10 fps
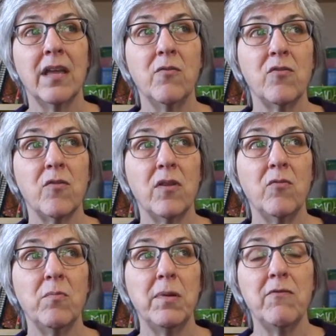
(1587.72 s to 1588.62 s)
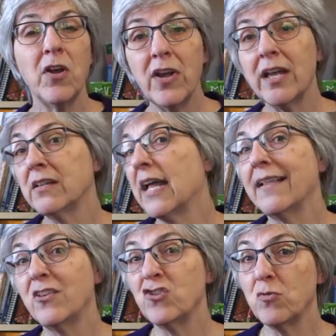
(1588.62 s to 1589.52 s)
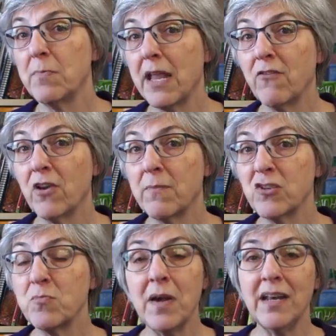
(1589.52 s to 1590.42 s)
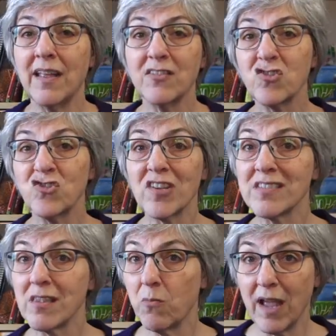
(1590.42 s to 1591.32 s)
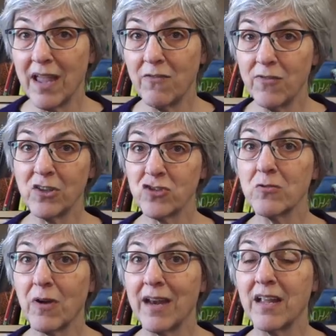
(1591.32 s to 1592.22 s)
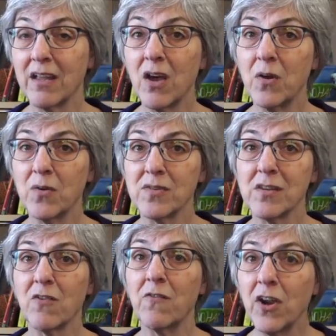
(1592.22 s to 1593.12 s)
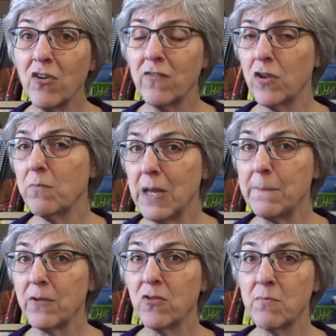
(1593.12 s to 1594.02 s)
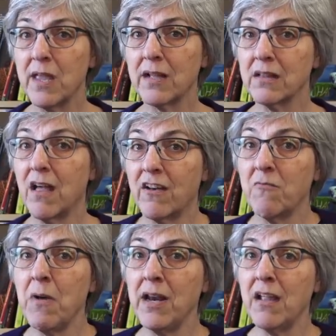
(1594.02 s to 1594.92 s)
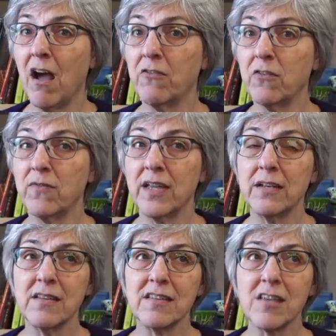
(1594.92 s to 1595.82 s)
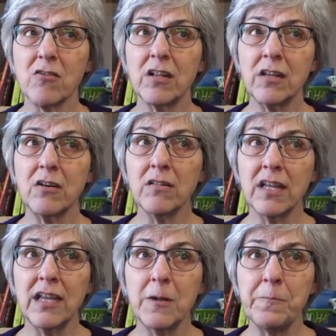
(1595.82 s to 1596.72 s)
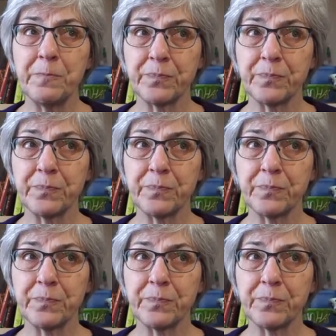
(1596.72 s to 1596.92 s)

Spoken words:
it would be very unlikely she would make very much money. It's just the way fiction writing goes. There are very few people who make a lot of money off of it. So clearly,